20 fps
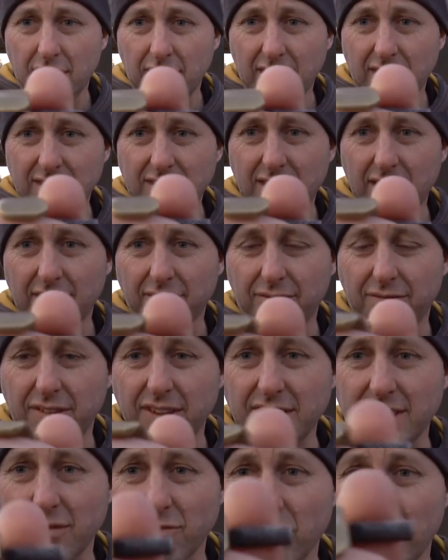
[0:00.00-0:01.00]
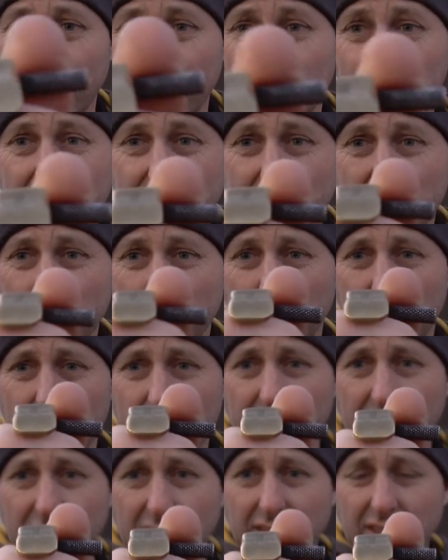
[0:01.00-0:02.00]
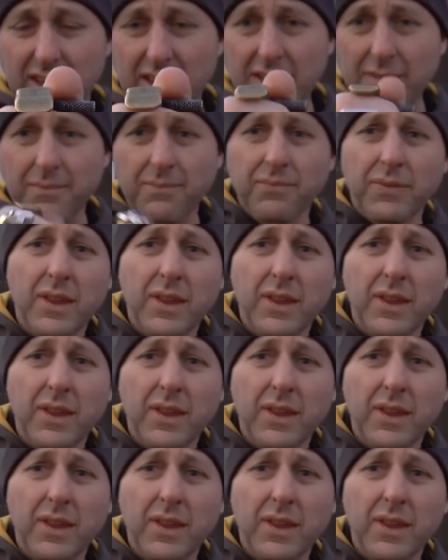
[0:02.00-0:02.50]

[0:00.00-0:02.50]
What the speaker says: you can see it fits in really nice into my finger there.